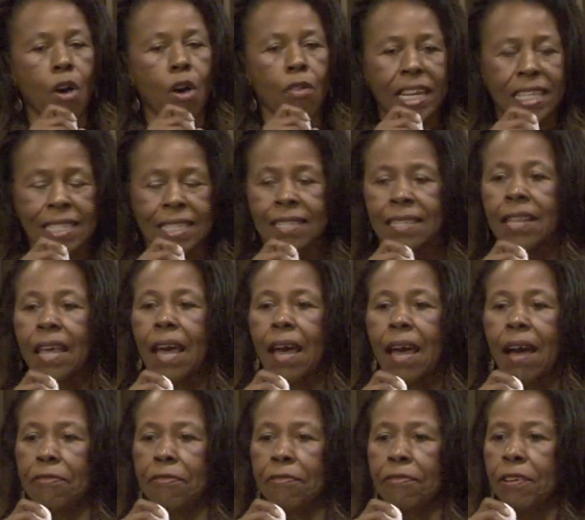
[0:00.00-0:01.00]
That's
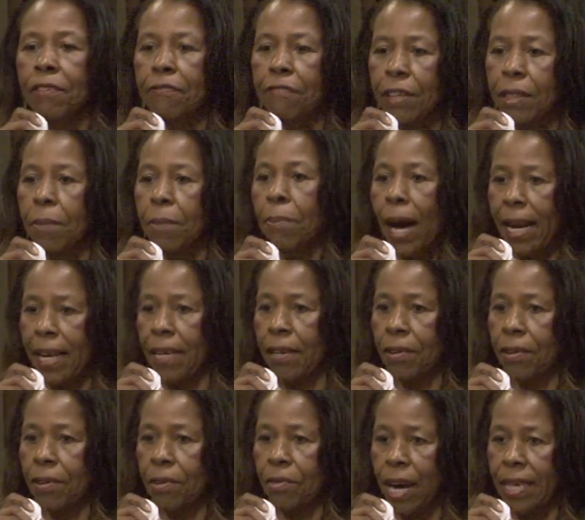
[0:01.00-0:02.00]
all that's left
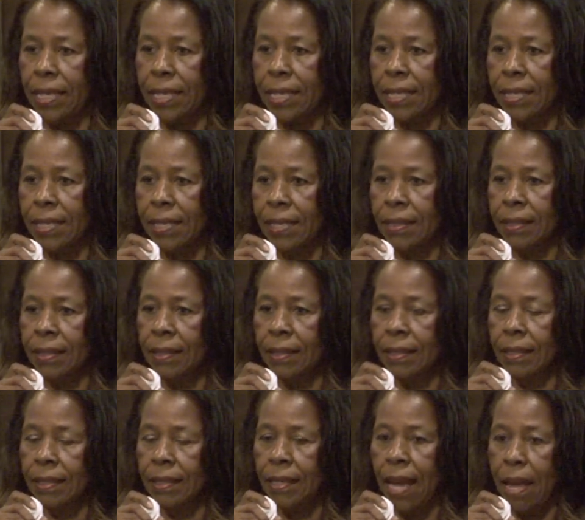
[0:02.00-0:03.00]
for the body of
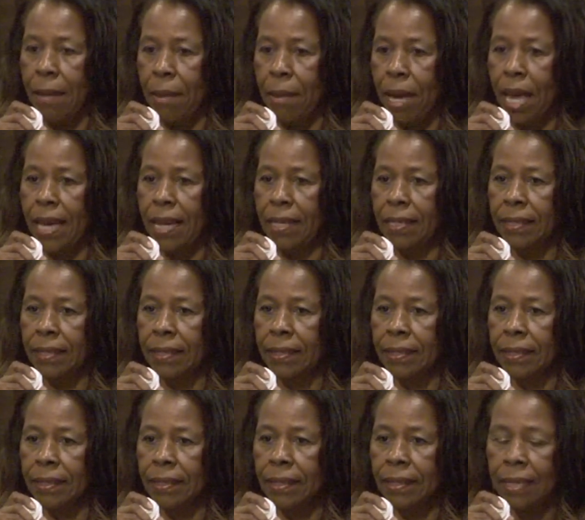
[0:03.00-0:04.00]
Christ.
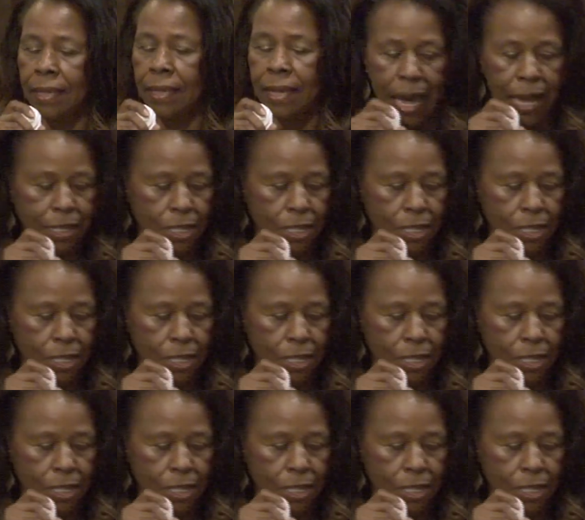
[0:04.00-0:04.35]
Amen.